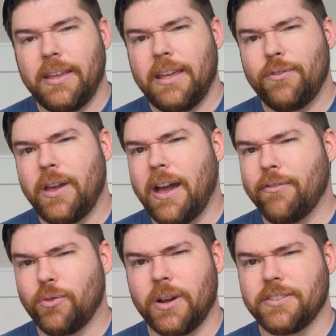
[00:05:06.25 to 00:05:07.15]
If you
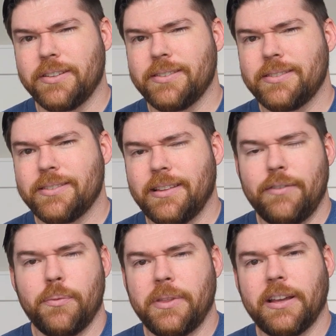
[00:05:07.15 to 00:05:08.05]
have questions,
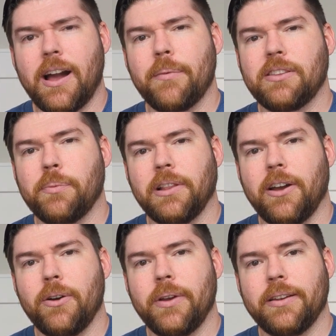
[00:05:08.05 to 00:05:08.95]
leave them in the comments
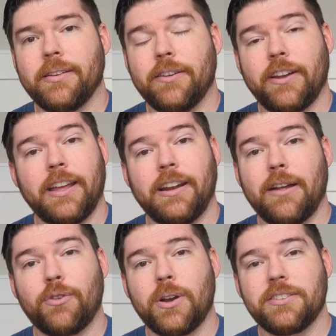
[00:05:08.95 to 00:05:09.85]
below, and if I get
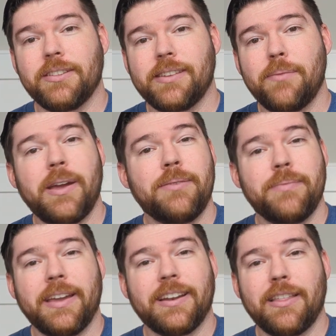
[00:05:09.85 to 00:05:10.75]
enough questions, I might
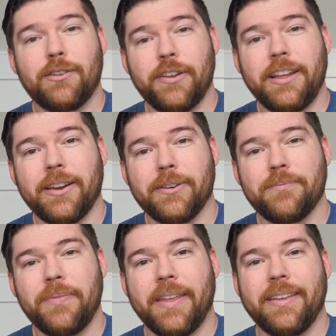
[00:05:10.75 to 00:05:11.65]
make another video.
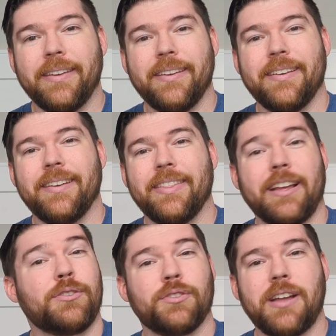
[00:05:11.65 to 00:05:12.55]

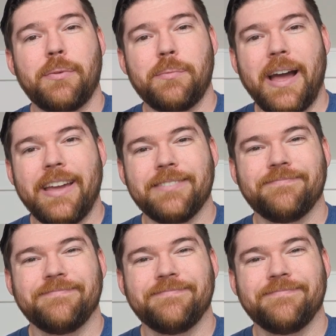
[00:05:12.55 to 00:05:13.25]
Thanks for stopping by.